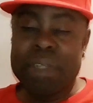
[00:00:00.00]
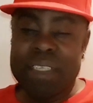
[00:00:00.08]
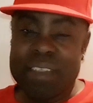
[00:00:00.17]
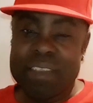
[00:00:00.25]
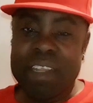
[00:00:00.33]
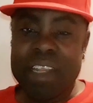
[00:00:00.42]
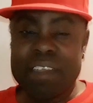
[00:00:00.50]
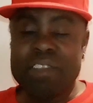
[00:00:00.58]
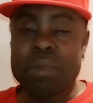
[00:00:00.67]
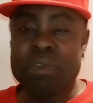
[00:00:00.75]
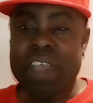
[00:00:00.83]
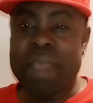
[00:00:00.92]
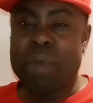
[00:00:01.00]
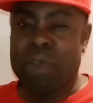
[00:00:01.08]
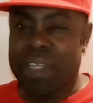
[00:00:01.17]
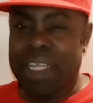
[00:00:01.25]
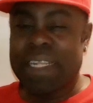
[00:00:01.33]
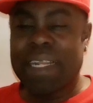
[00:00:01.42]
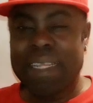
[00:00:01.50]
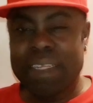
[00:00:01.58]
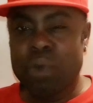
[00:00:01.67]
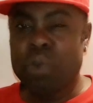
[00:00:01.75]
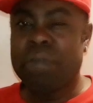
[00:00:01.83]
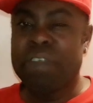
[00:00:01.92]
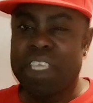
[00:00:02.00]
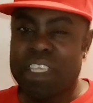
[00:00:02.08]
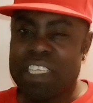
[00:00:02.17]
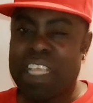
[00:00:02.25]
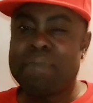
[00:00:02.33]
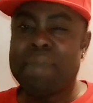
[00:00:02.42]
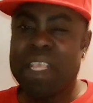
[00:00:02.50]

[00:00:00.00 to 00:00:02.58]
please click the subscribe button and click the notification